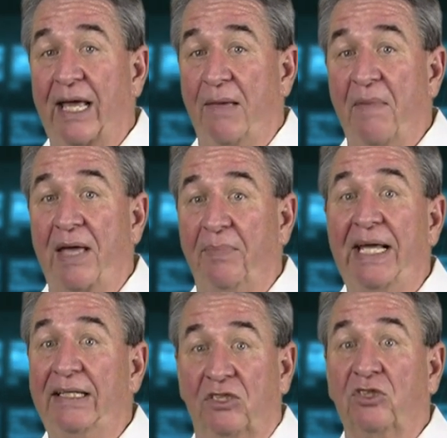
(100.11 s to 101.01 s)
it may
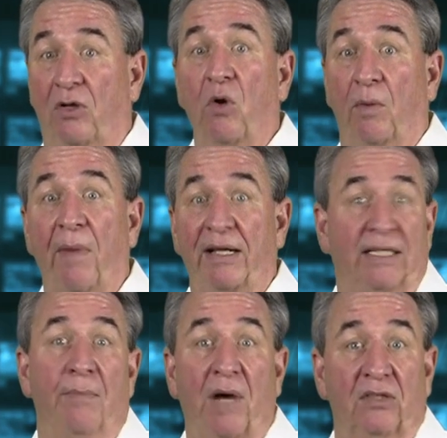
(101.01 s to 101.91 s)
be slower by
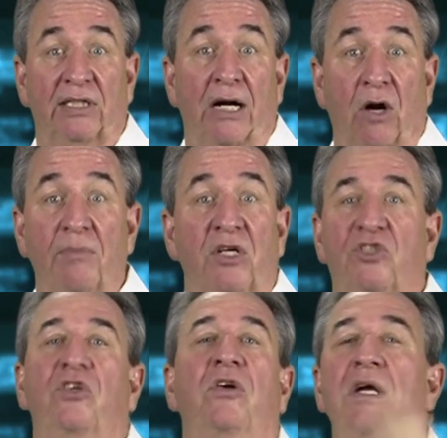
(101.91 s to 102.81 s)
10 miles an hour. I'm not
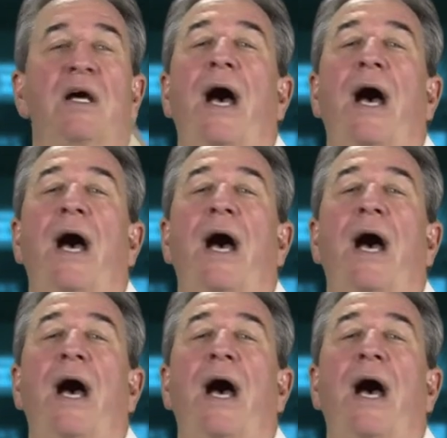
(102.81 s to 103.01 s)
sure.